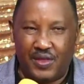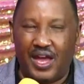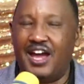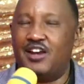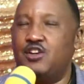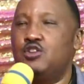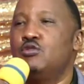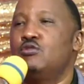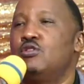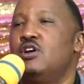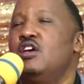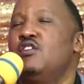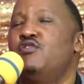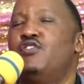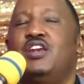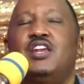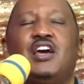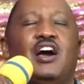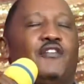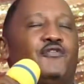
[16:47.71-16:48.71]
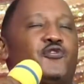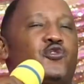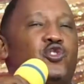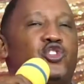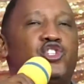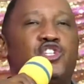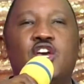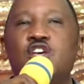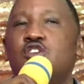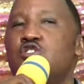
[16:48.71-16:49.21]
And you even have to
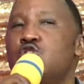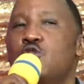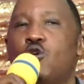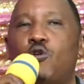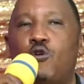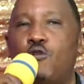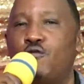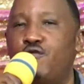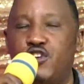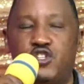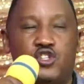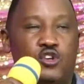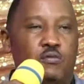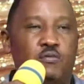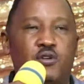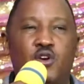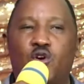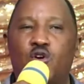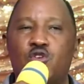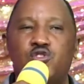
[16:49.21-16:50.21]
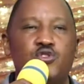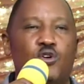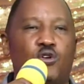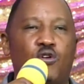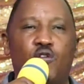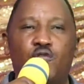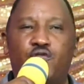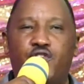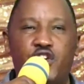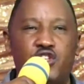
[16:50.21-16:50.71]
change your confession because your
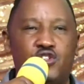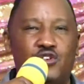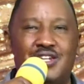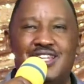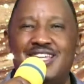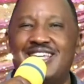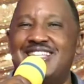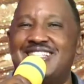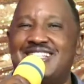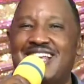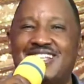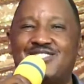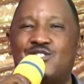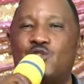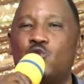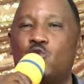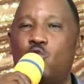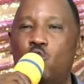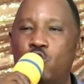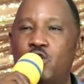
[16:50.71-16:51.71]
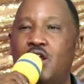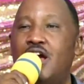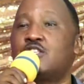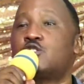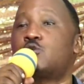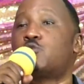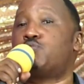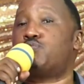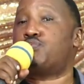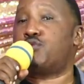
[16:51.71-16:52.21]
confession is as good
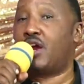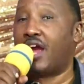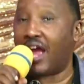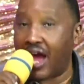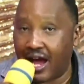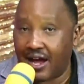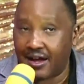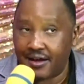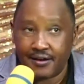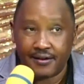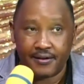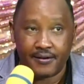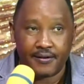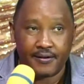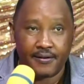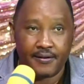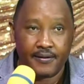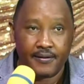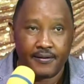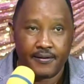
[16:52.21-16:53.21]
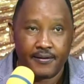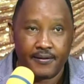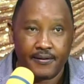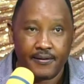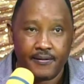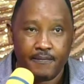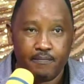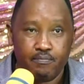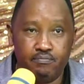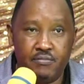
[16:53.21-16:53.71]
as prayer.
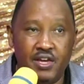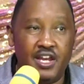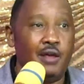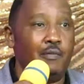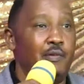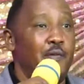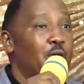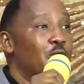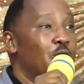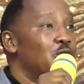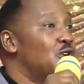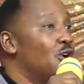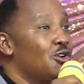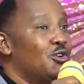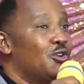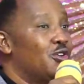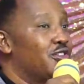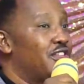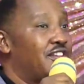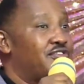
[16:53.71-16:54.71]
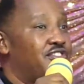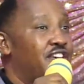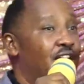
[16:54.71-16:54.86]
Many people don't know that